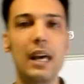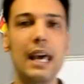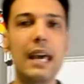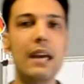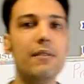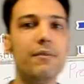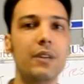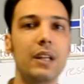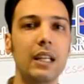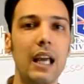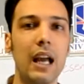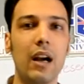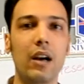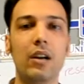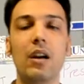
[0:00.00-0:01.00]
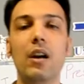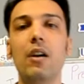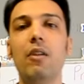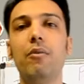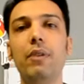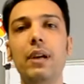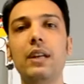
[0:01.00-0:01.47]
Every year.
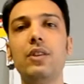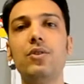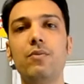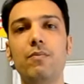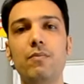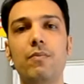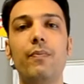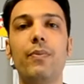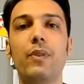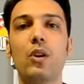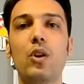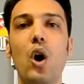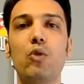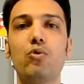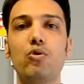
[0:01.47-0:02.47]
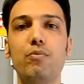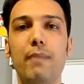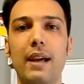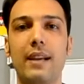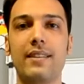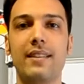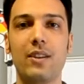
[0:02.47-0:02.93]
We go to
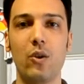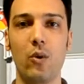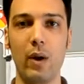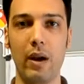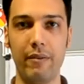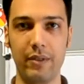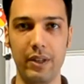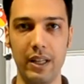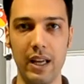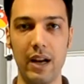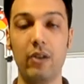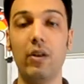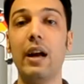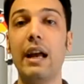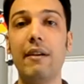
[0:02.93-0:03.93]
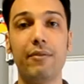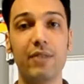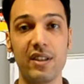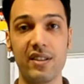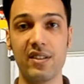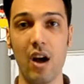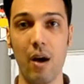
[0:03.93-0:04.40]
Mexico every year, every
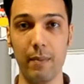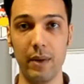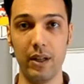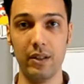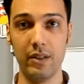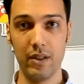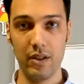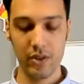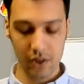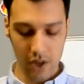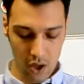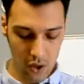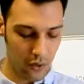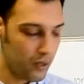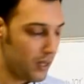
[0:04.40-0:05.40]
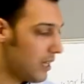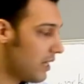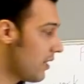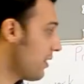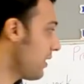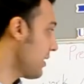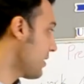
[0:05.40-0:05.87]
summer. So
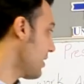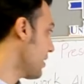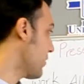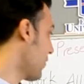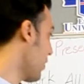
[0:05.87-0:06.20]
this is one